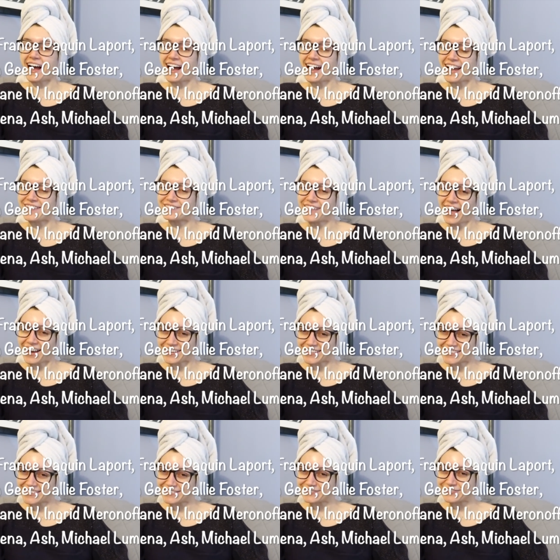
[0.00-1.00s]
I'm not
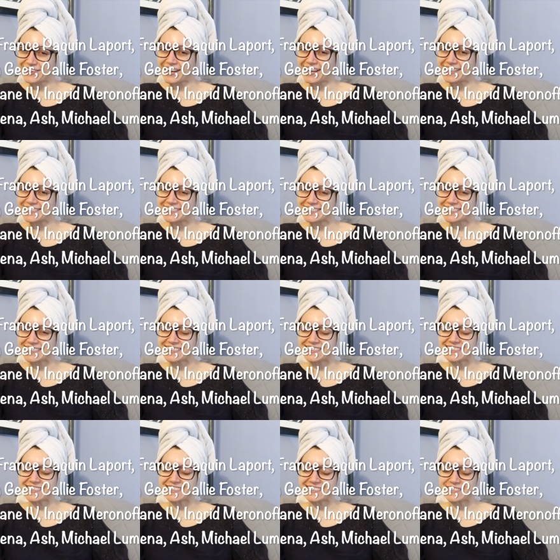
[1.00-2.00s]
good at French,
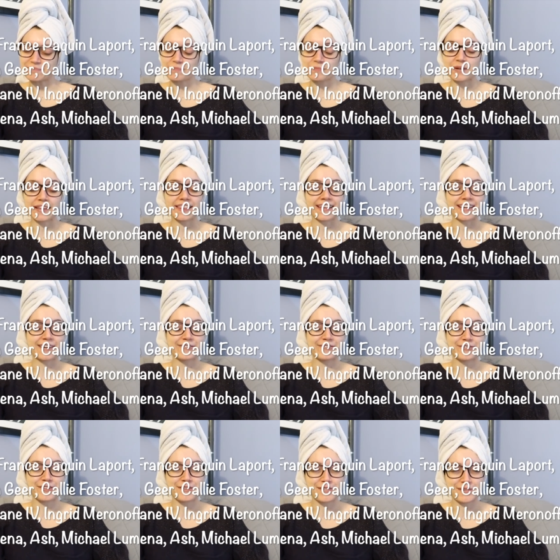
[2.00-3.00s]
but thank you
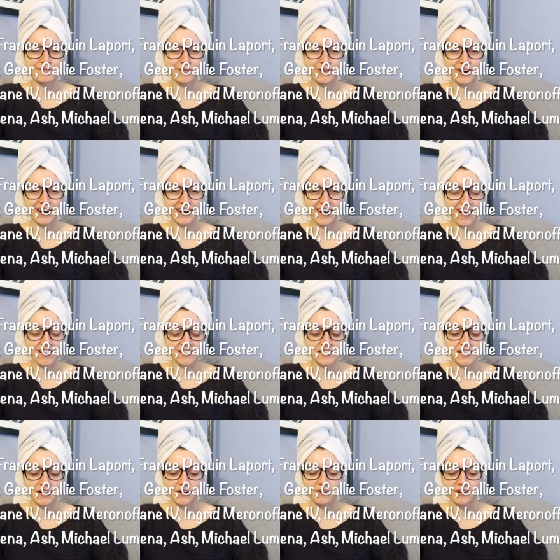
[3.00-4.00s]
for the support.
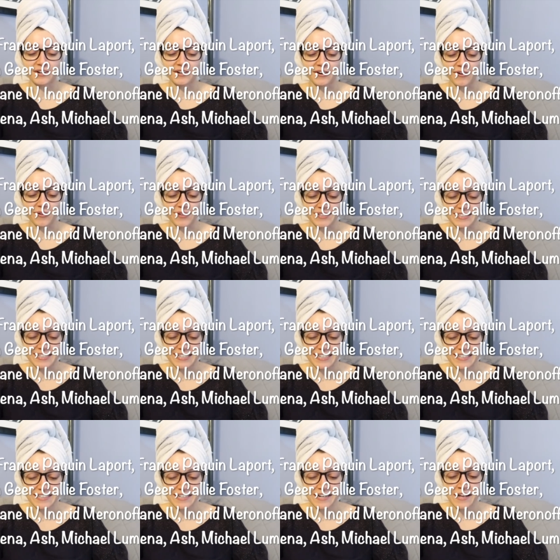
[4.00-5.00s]
Also, Nolan
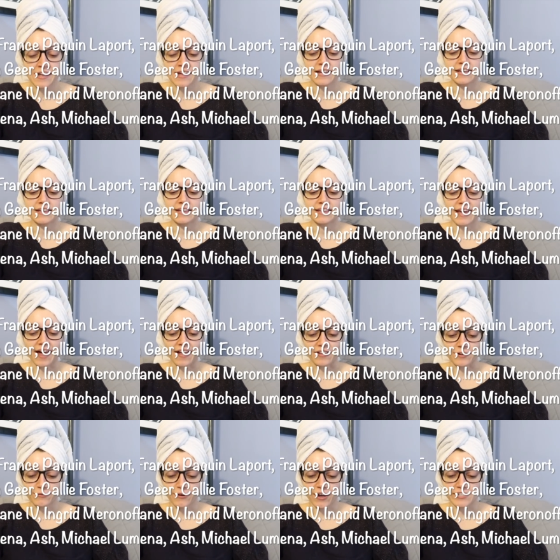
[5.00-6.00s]
Gear,
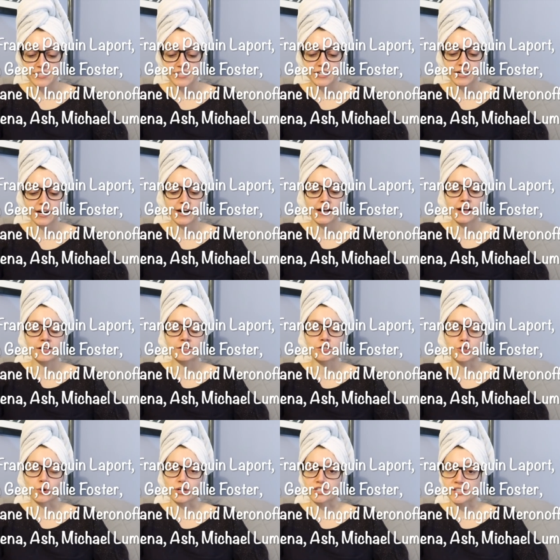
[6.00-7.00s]
Callie Foster,
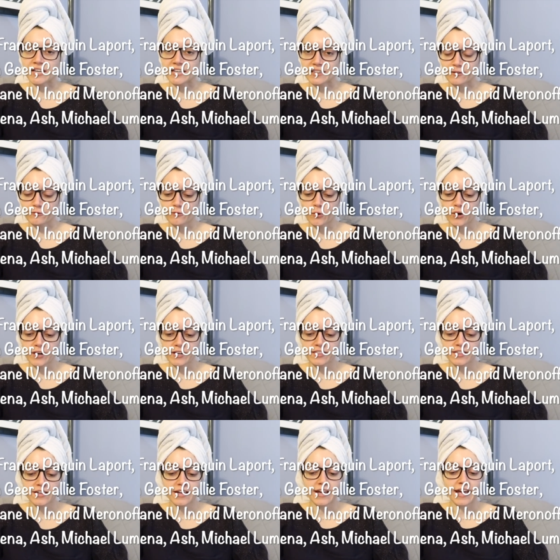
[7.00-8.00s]
George Lane the
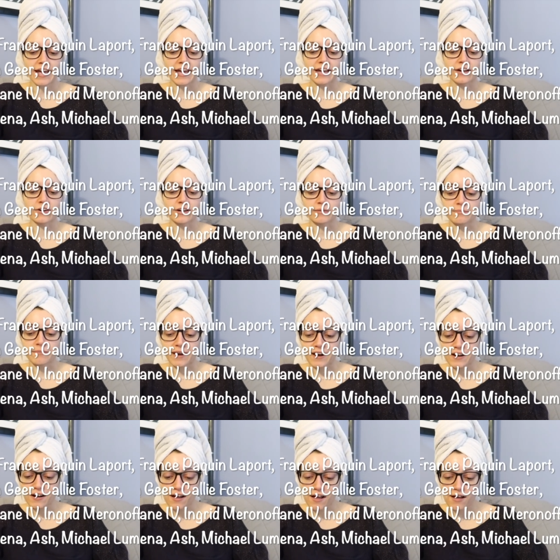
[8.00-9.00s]
Fourth, Ingrid
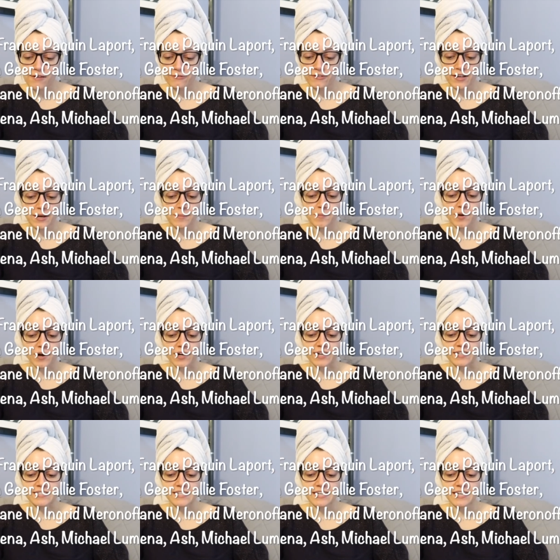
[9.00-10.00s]
Marinoff,
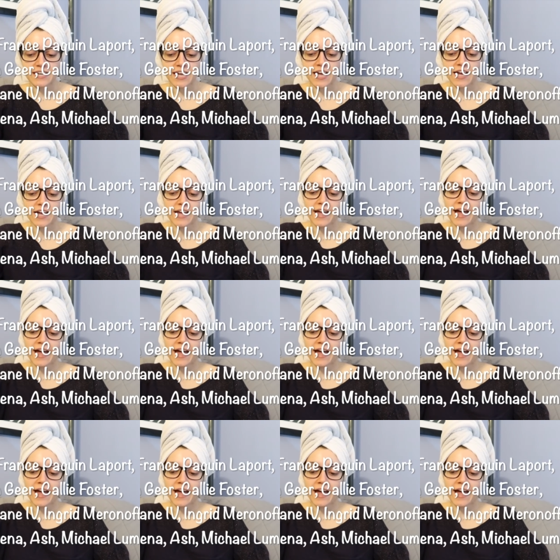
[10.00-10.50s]
Mark Katina,